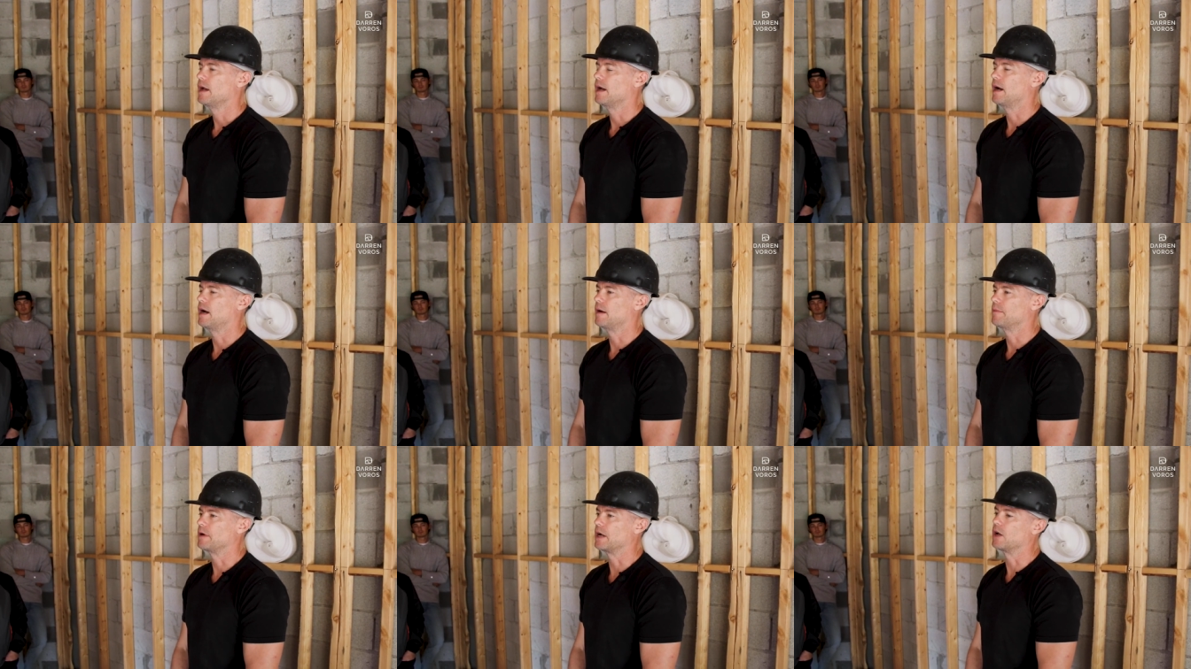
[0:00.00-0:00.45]

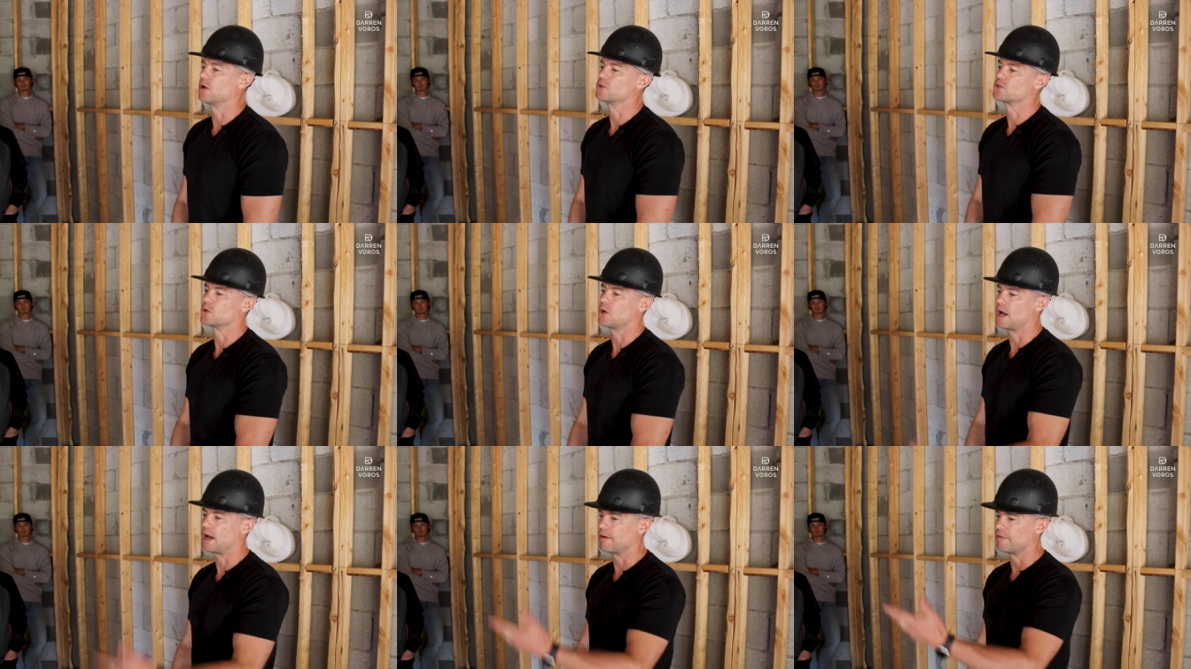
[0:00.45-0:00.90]
Um, I
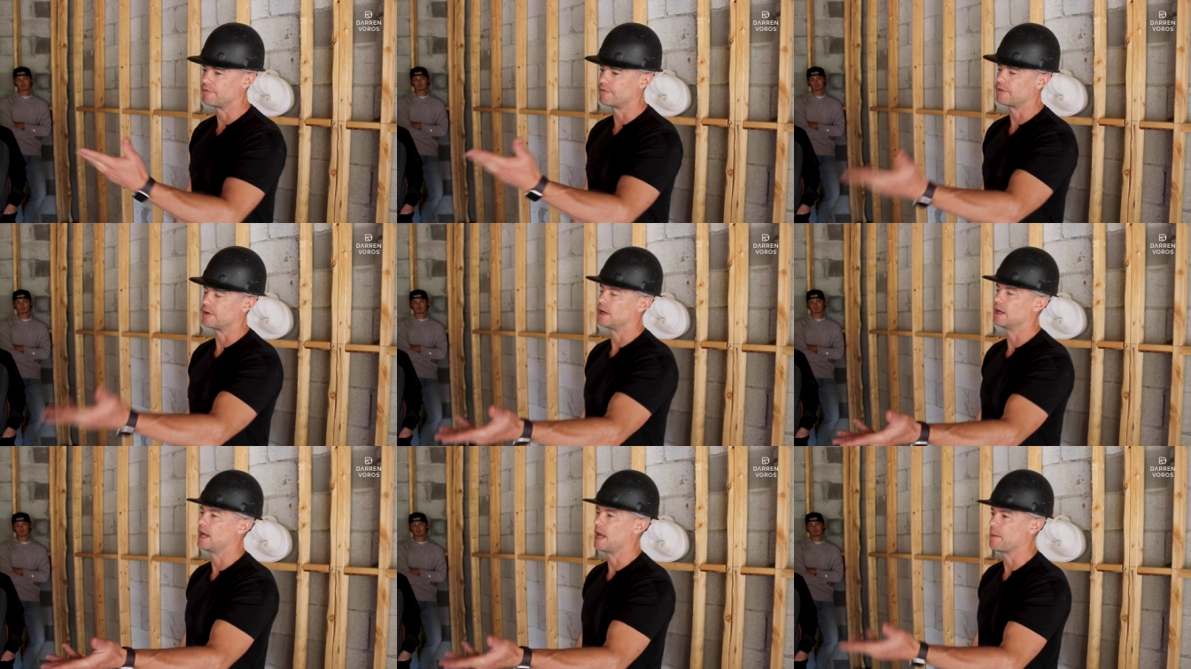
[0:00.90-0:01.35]
also
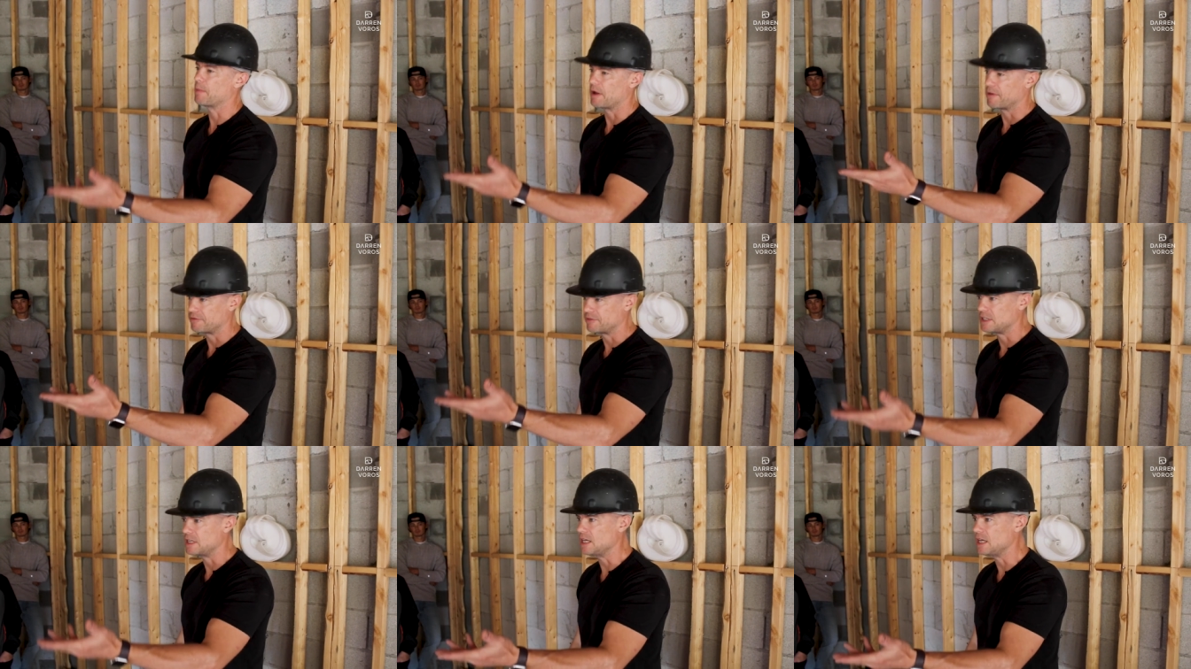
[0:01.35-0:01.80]
have an M
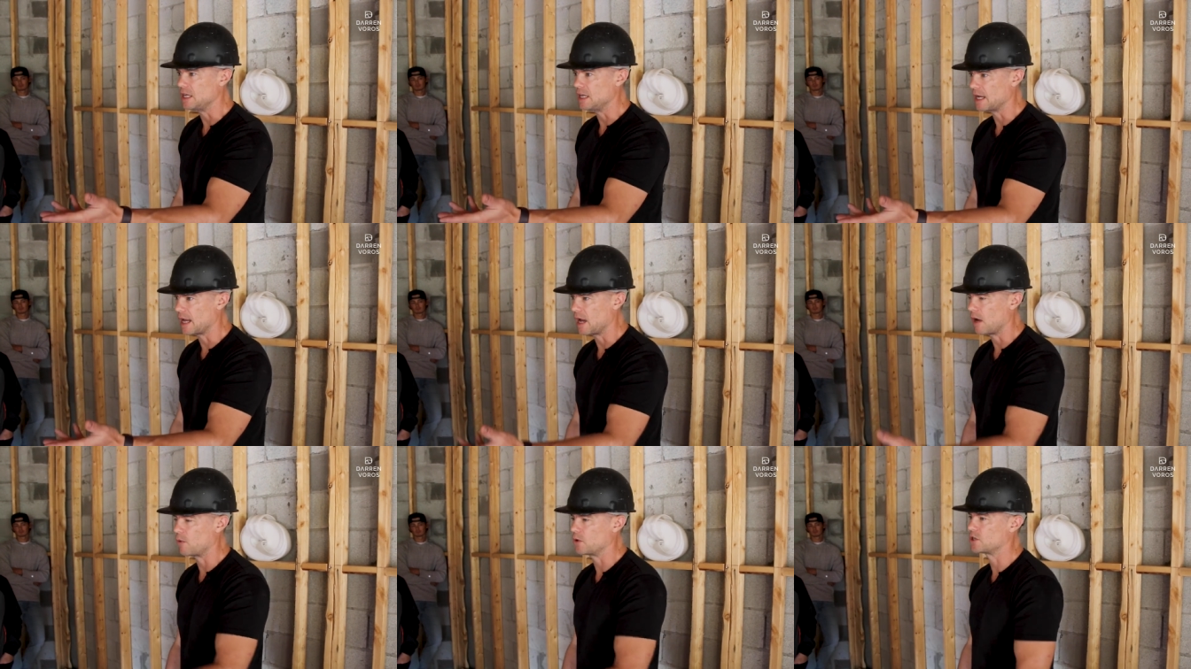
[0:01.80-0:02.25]
F T
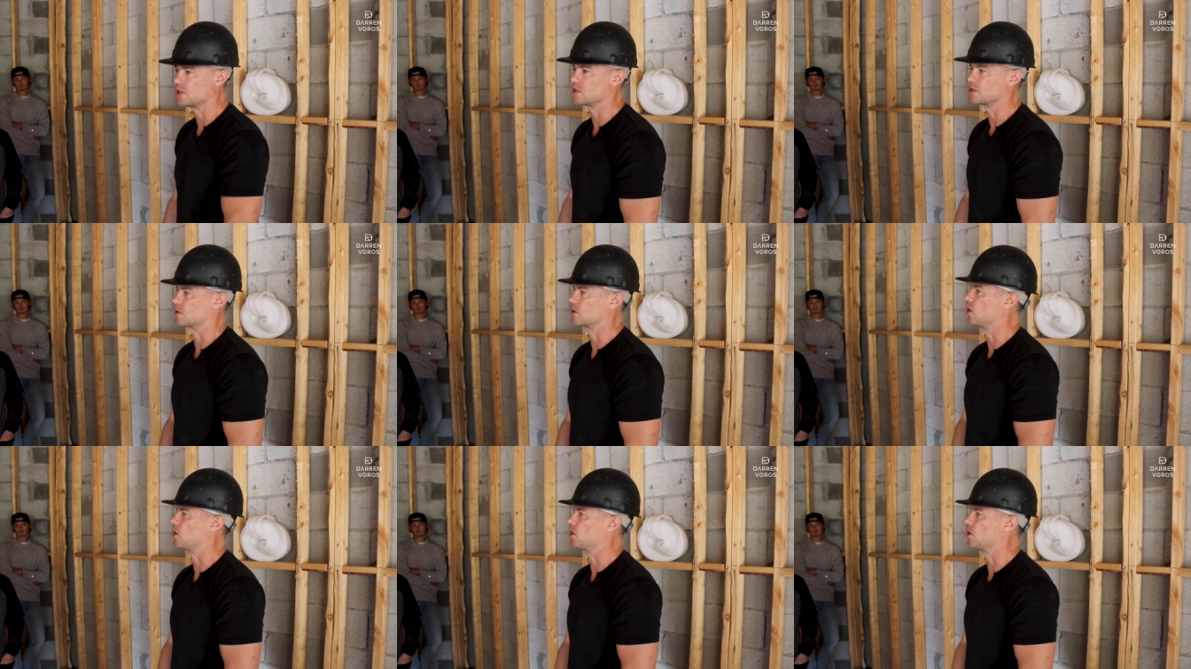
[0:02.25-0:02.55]
now, which is